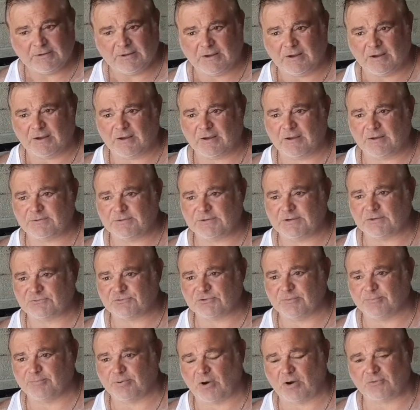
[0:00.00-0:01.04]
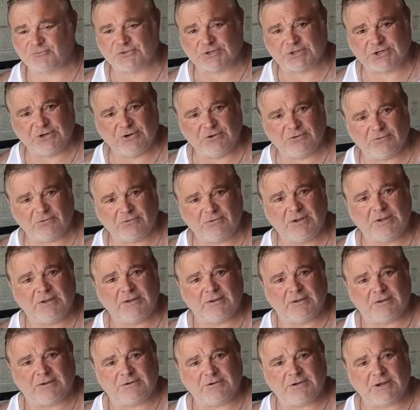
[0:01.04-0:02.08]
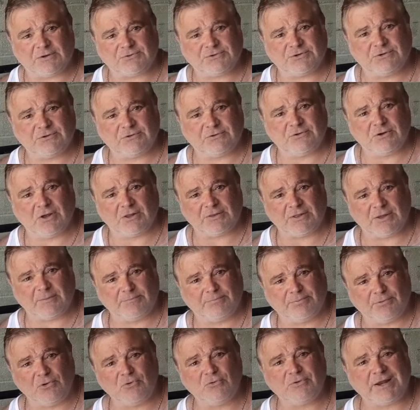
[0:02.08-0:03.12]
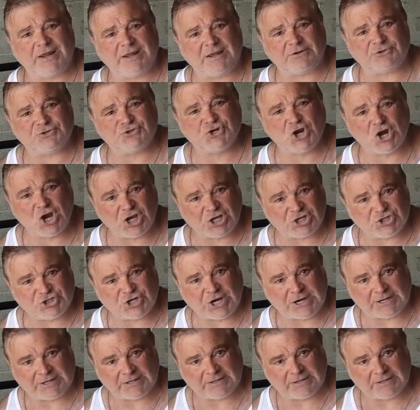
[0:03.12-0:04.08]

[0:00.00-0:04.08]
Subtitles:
You got your prosecutor, you got that brunette judge.